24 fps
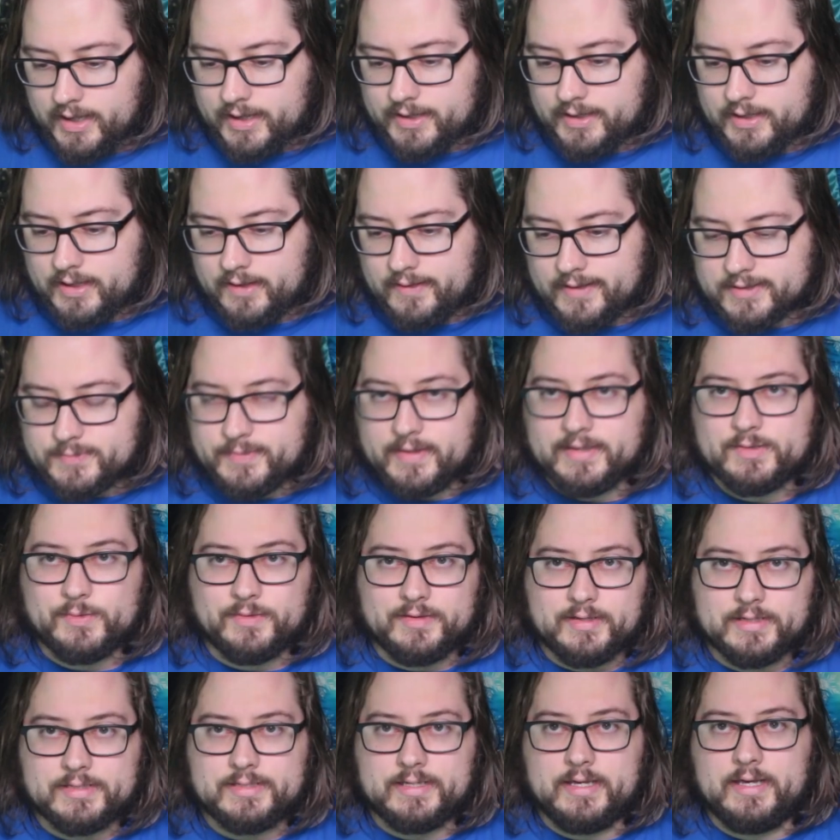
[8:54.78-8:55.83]
and uh, that's basically what
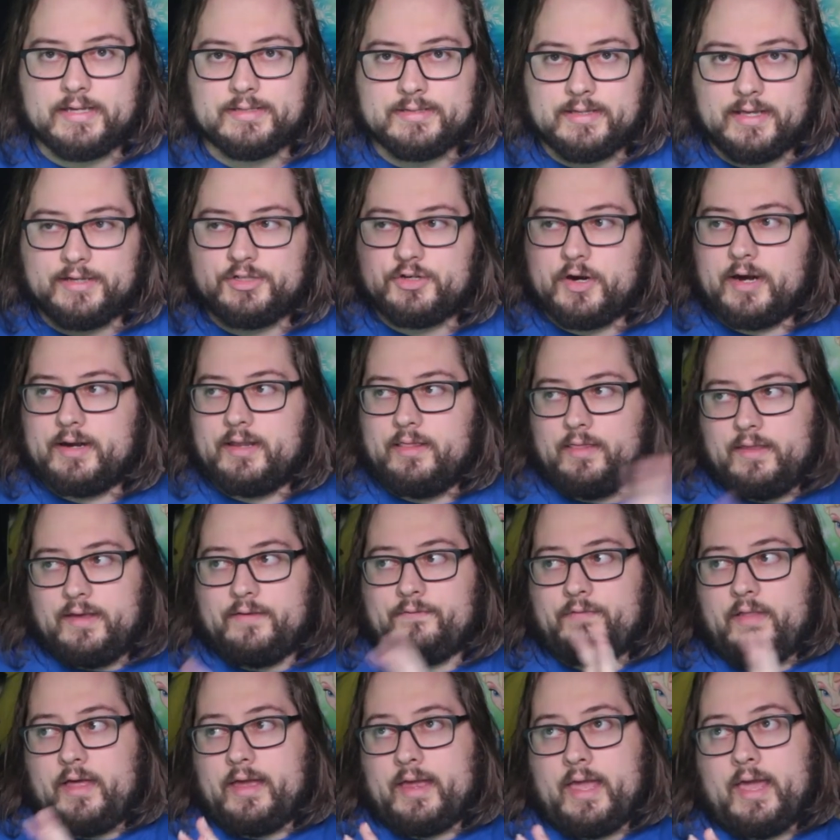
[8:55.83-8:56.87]
this is, and they try to
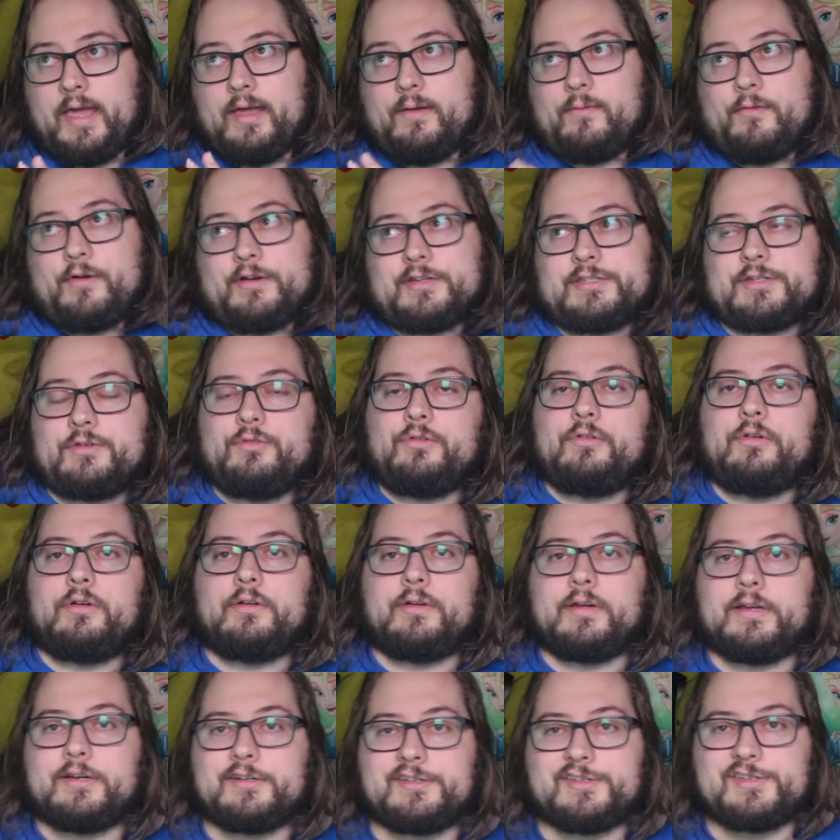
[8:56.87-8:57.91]
live like, hey, we're in school,
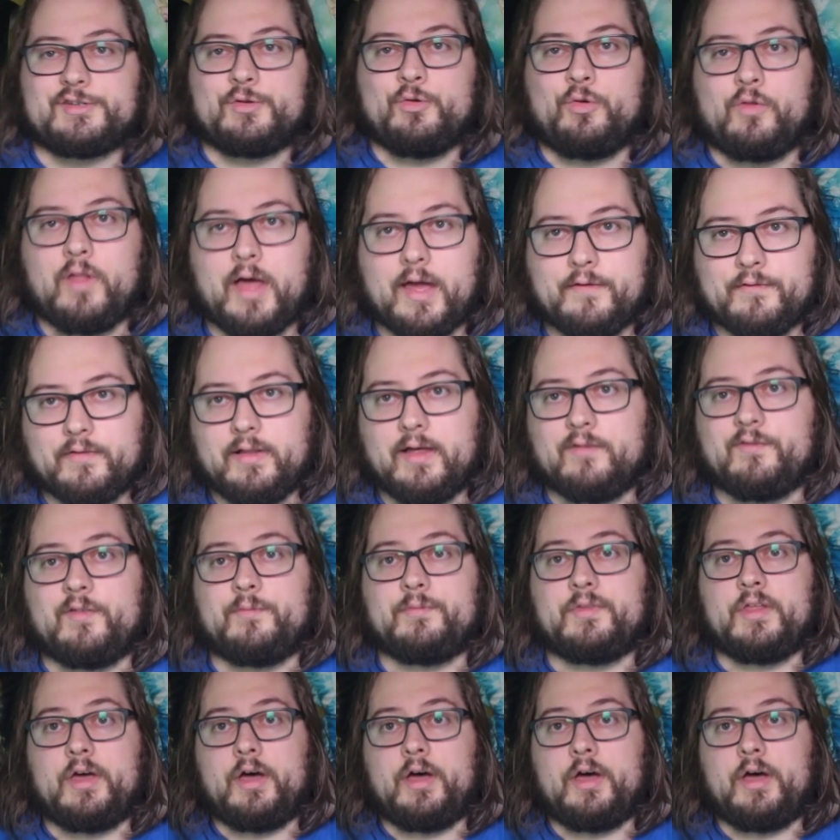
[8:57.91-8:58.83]
and here's the School Life Club, even